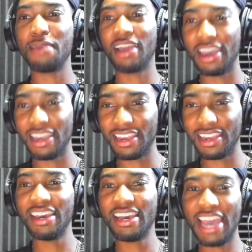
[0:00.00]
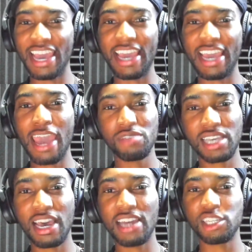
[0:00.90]
Like, and Game was
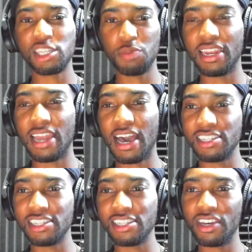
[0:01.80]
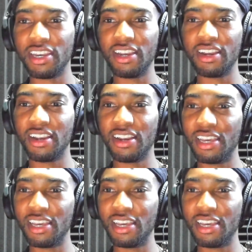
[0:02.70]
kind of speaking knowledge on here.